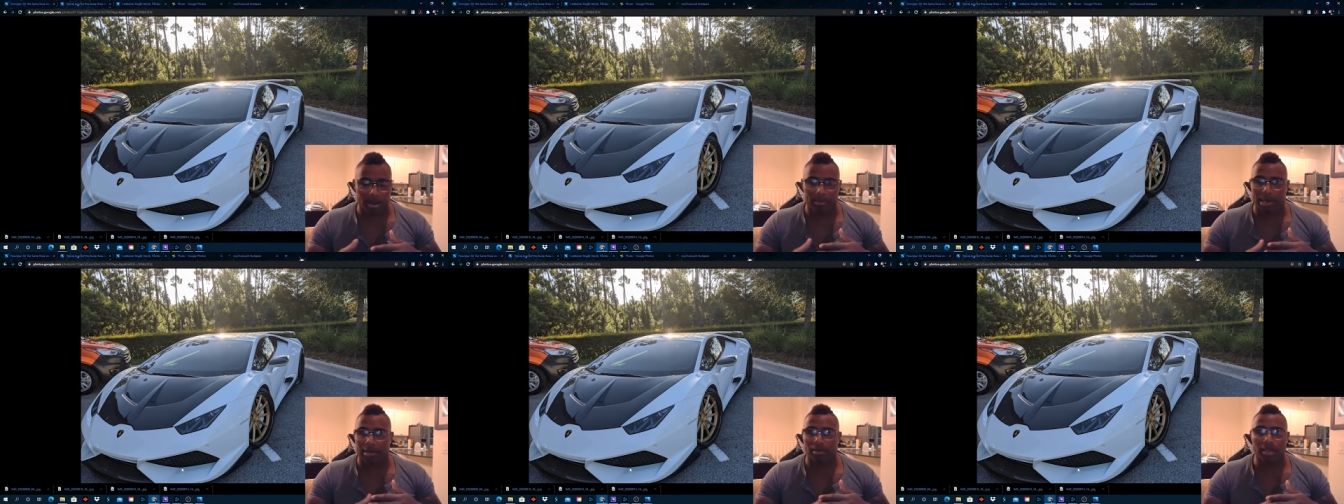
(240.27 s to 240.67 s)

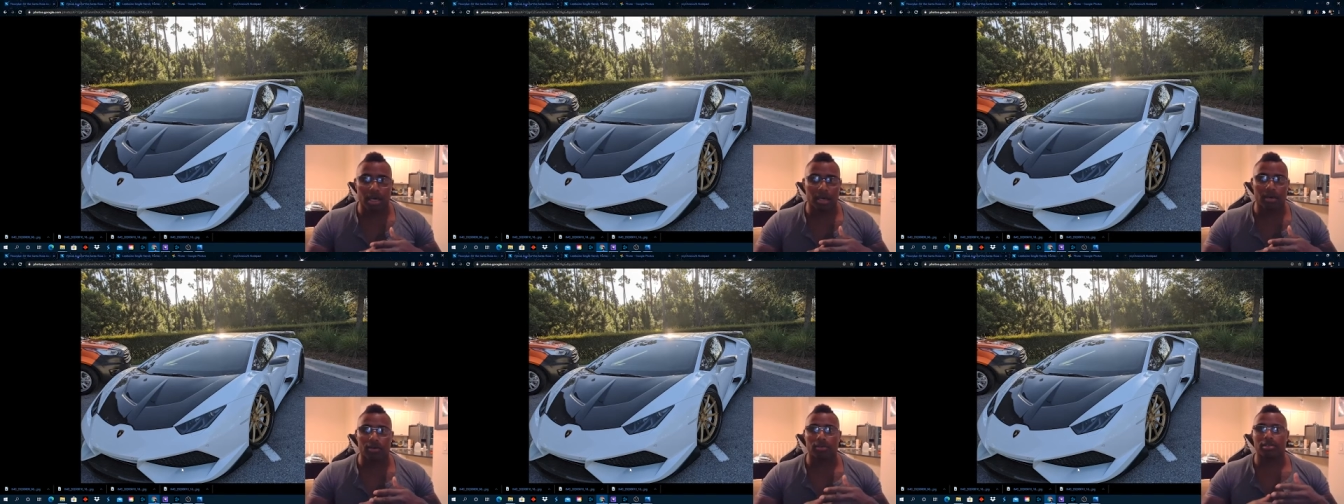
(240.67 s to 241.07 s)
about
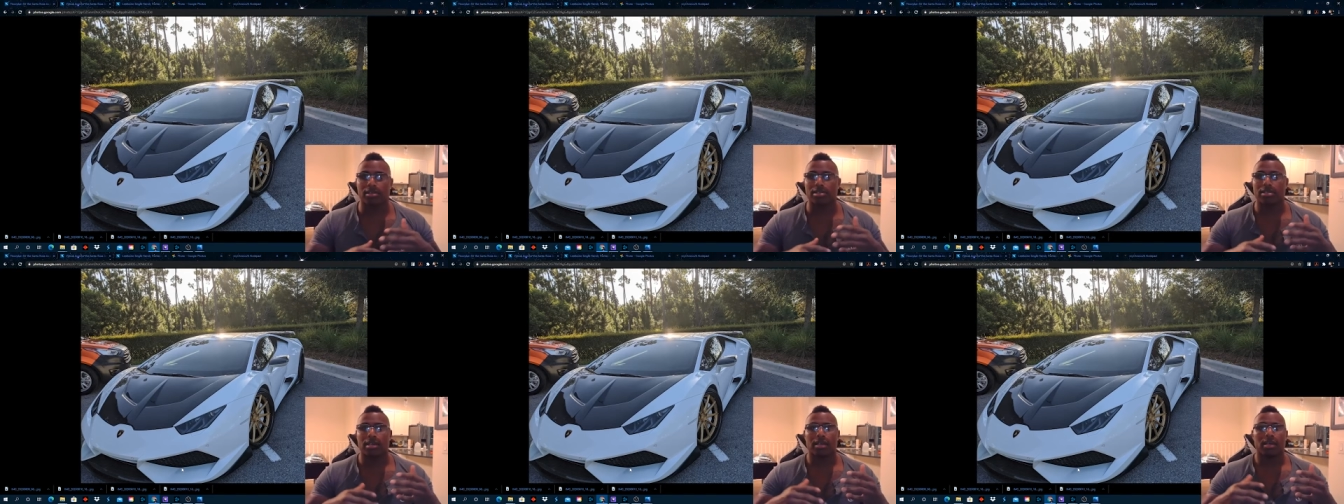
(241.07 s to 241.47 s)

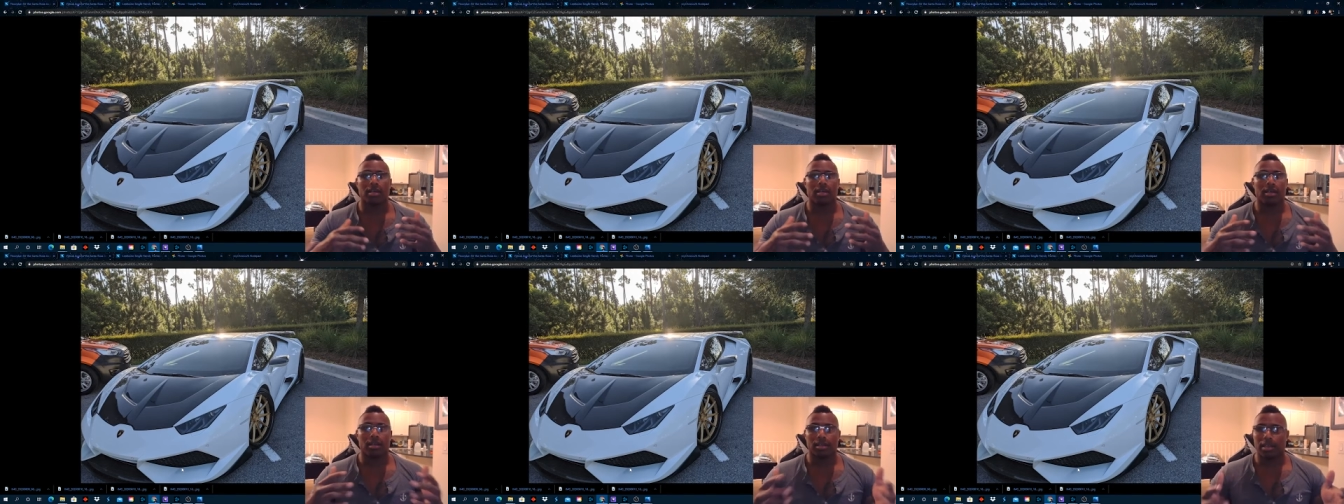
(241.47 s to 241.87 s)
loans,
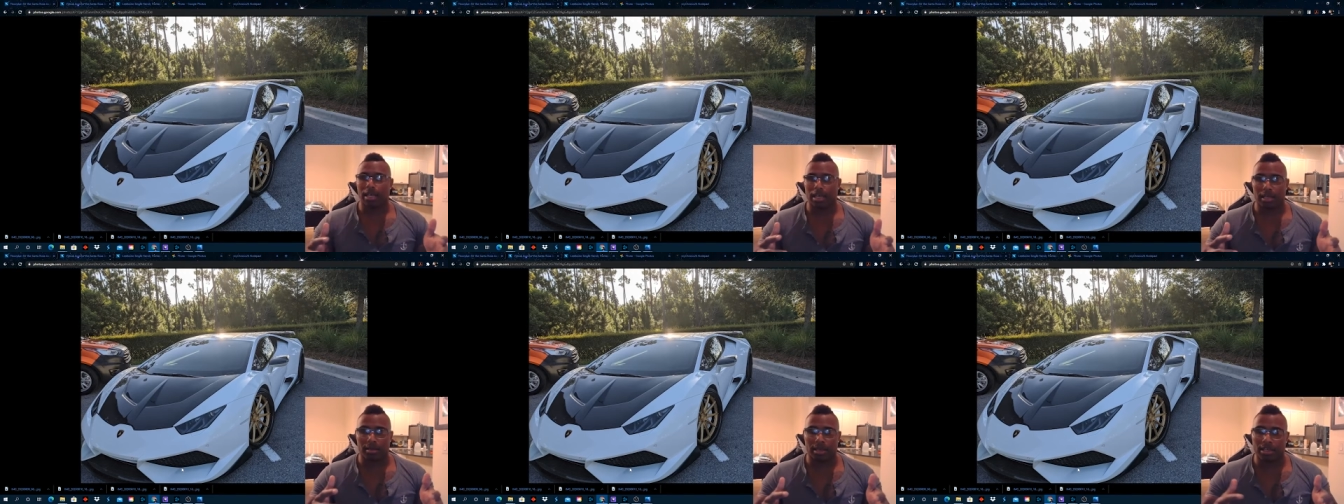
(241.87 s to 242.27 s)

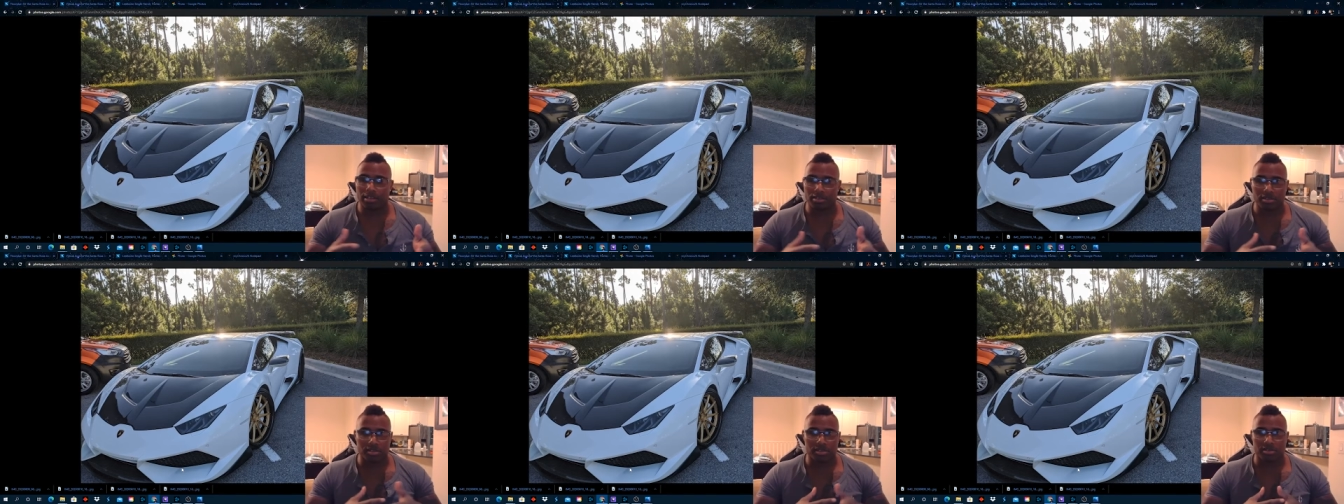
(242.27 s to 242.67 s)
getting
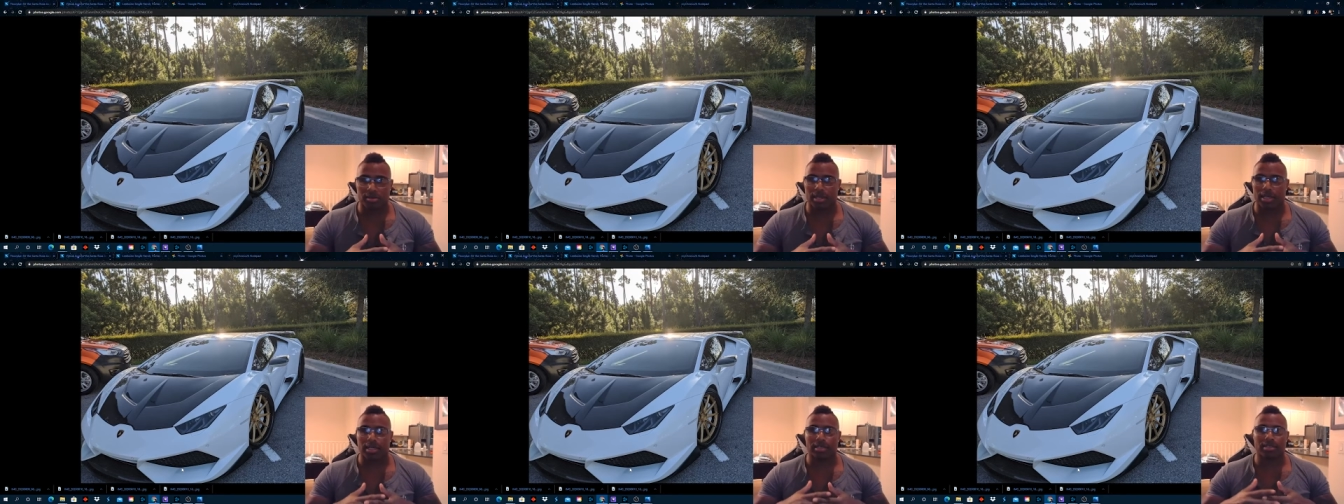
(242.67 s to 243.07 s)
interest
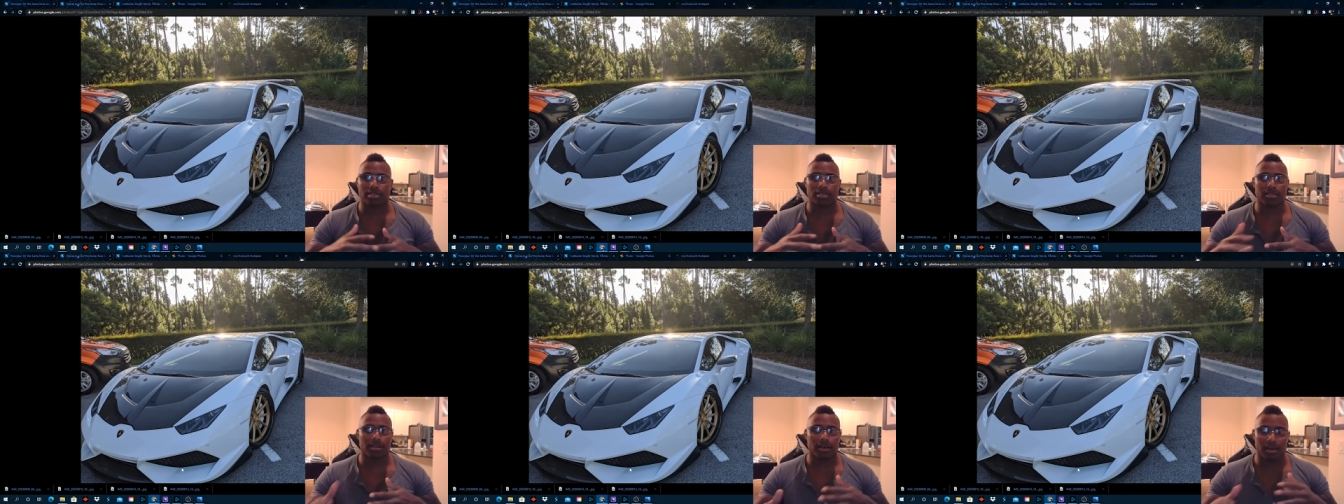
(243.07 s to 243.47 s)

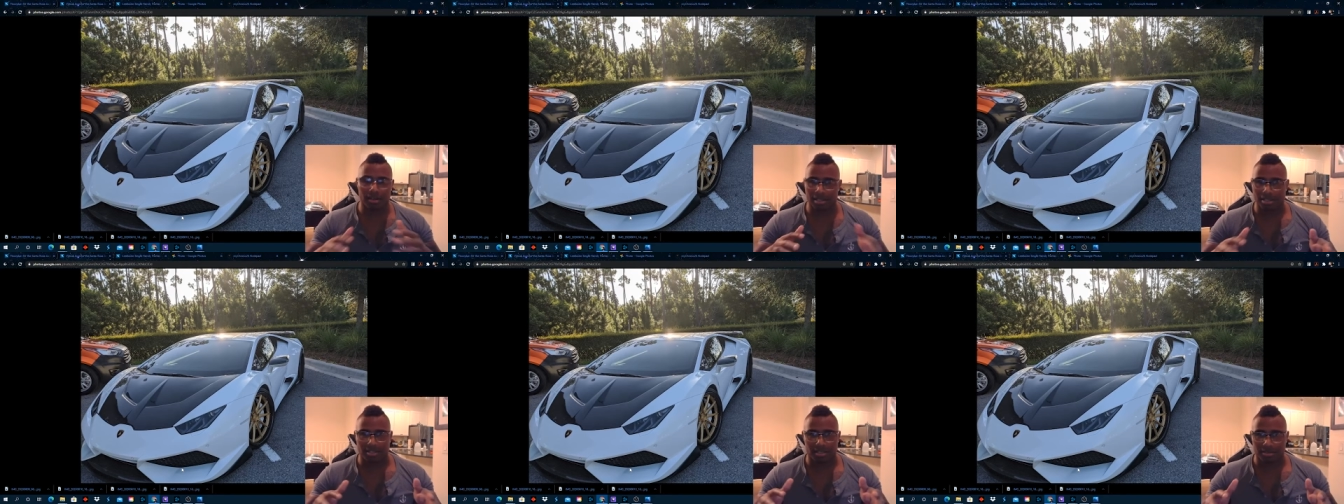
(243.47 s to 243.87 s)
rates, all
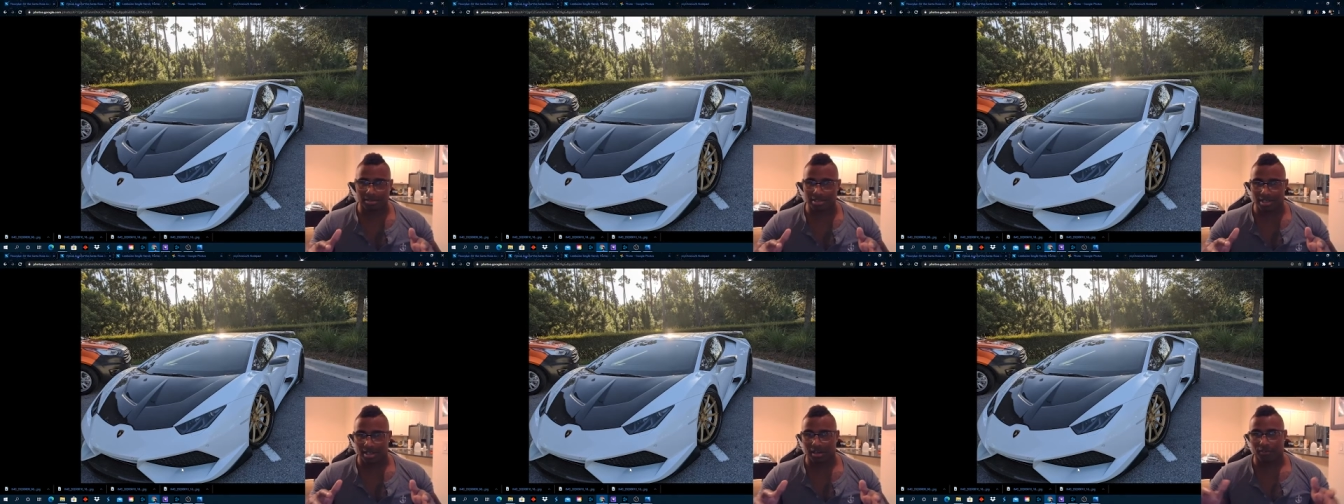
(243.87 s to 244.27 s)
this other
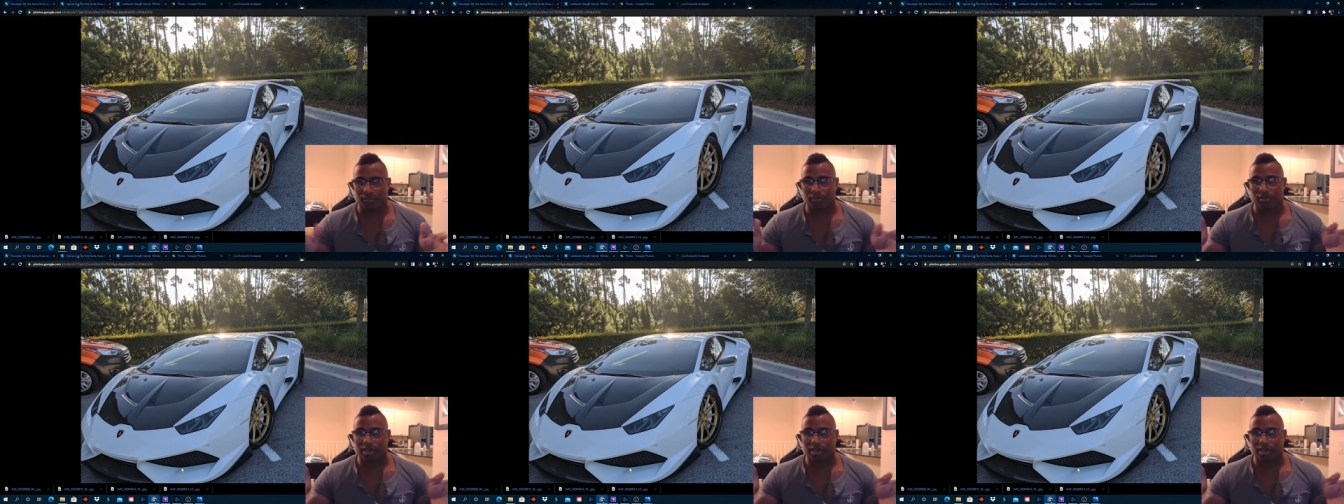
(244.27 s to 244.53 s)
stuff.